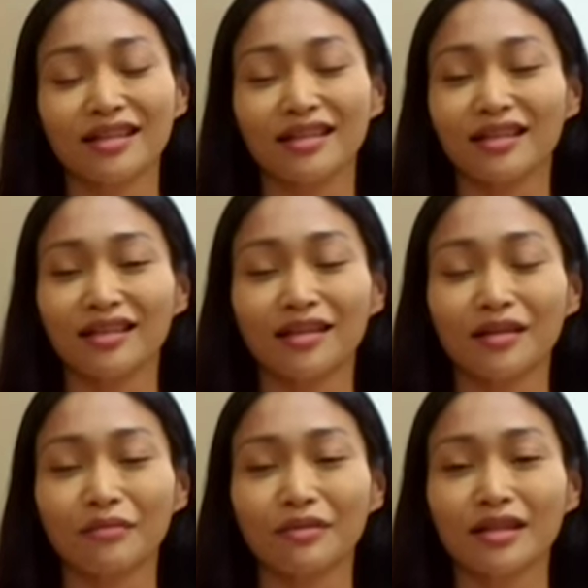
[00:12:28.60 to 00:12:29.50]

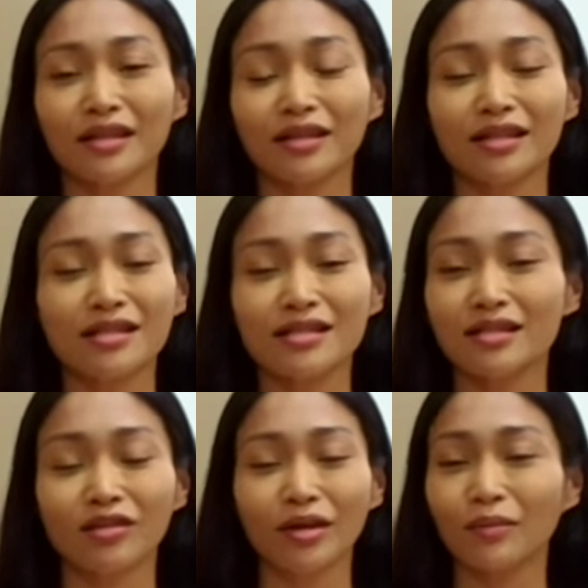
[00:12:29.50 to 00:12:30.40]
it is
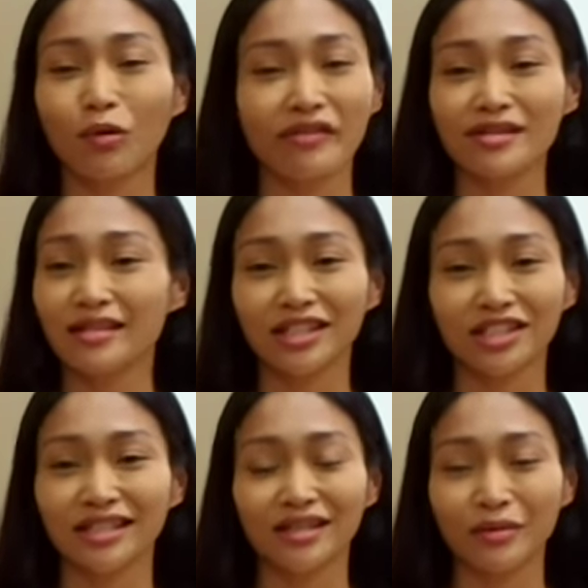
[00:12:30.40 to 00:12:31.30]
not a boring
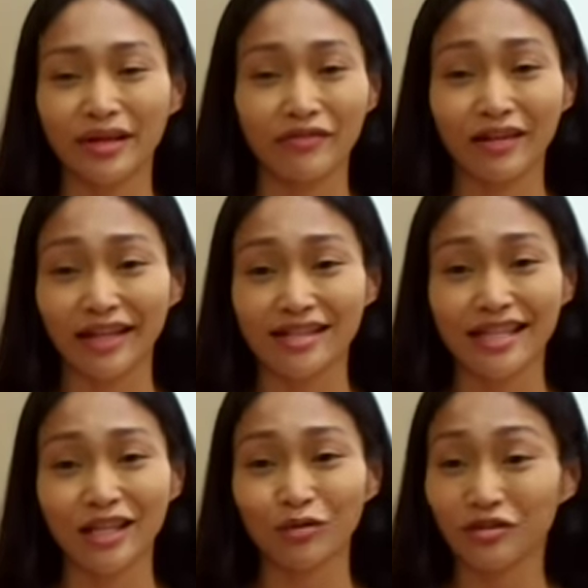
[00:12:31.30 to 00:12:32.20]
session. If, let's
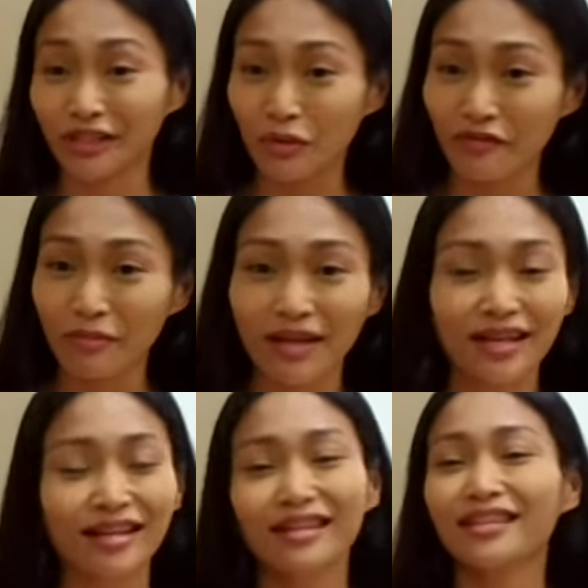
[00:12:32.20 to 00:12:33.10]
say, you train with
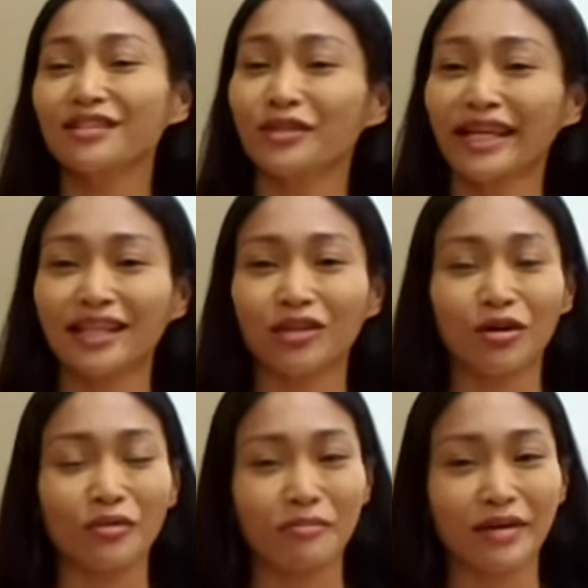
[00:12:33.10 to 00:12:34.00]
me, you can
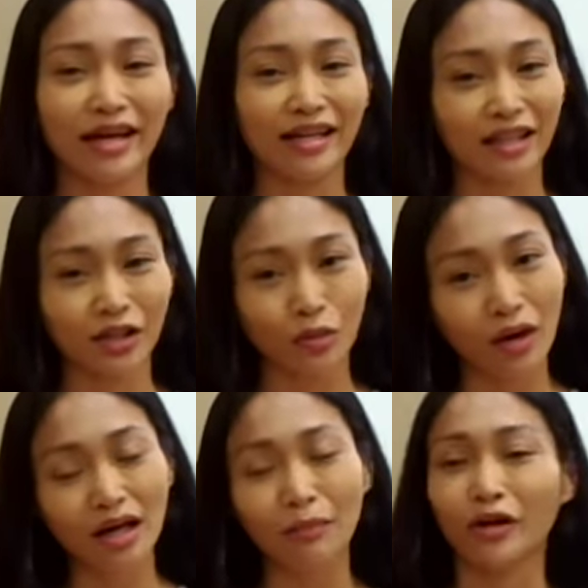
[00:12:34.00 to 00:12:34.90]
talk with me anything you
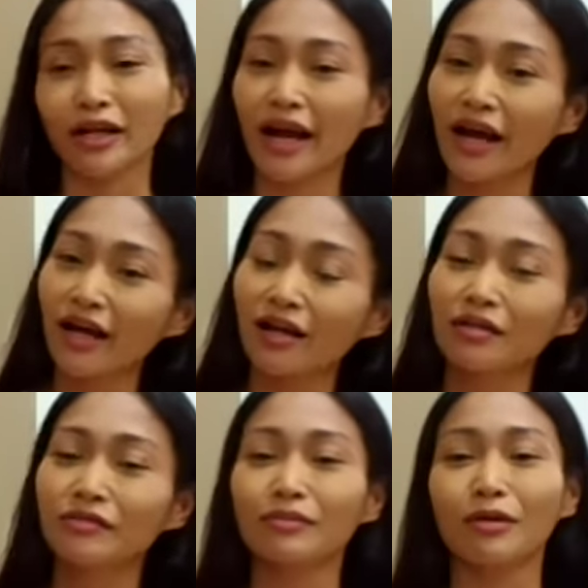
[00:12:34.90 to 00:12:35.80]
want about
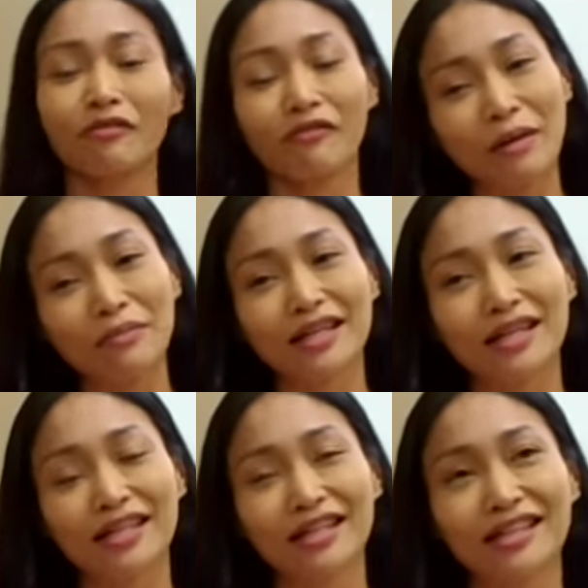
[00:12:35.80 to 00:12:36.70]
health, about
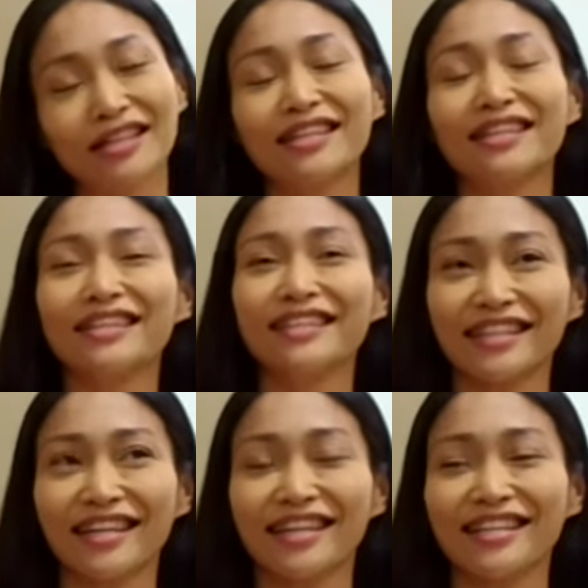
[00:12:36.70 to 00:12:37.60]
family.
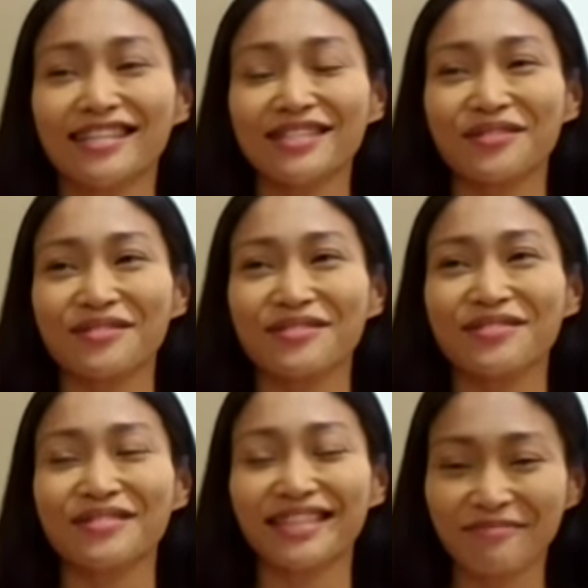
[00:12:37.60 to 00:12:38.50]
Yeah,
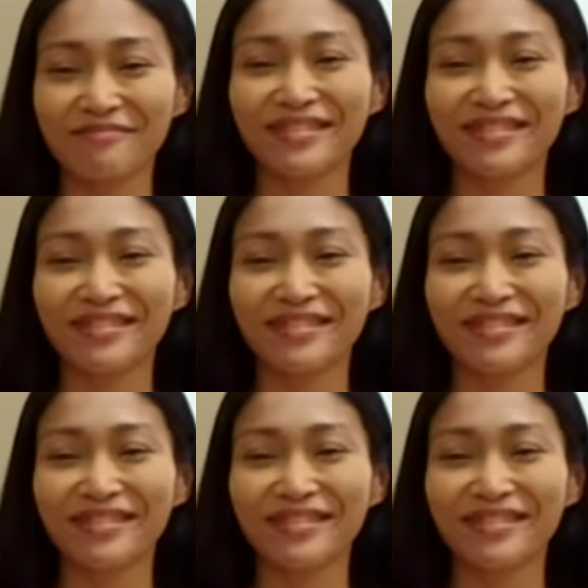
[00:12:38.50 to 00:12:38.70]
so, yep.